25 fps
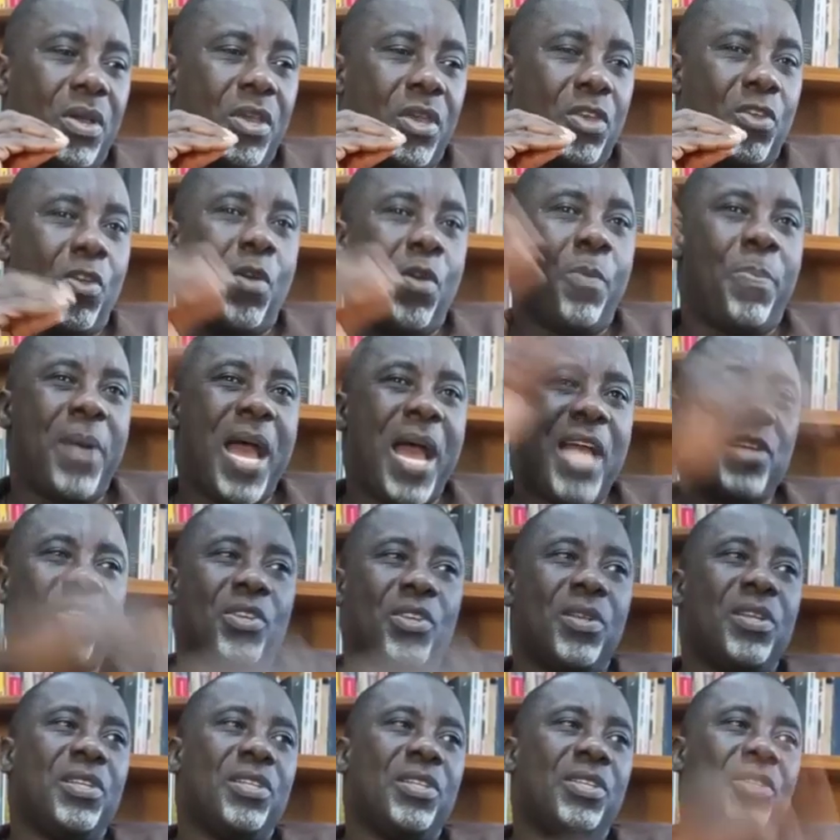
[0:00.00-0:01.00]
your
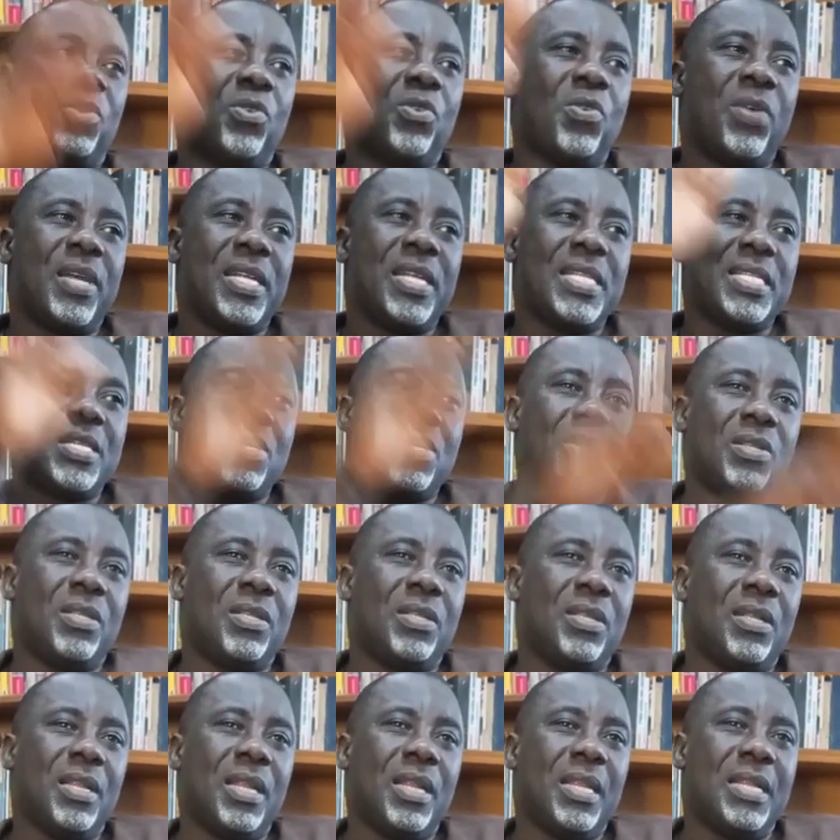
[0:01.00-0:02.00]
passion is going
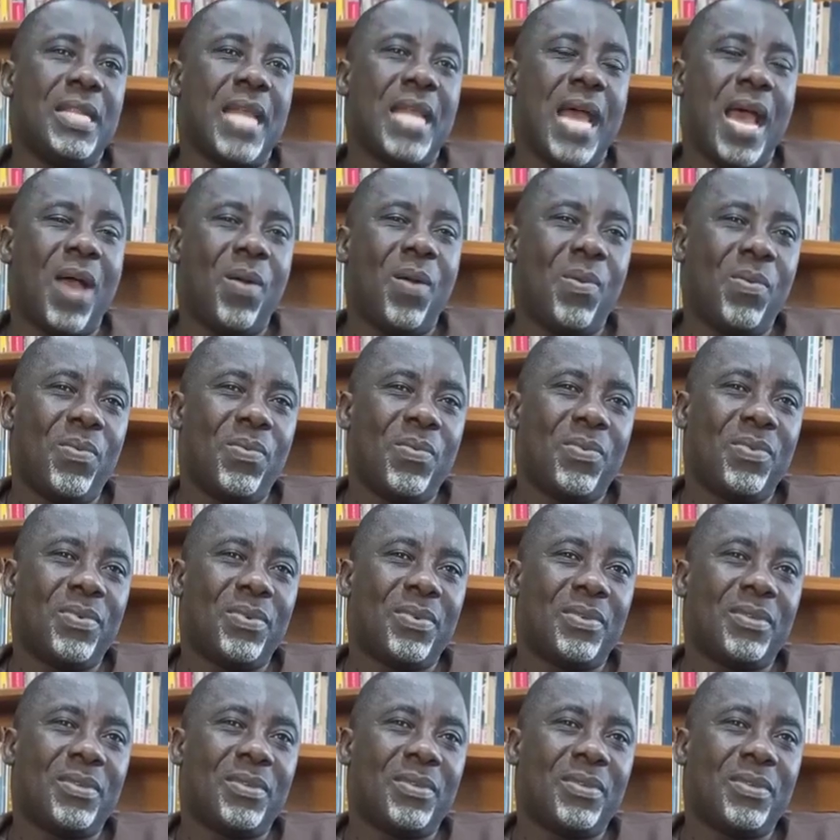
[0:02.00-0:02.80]
down.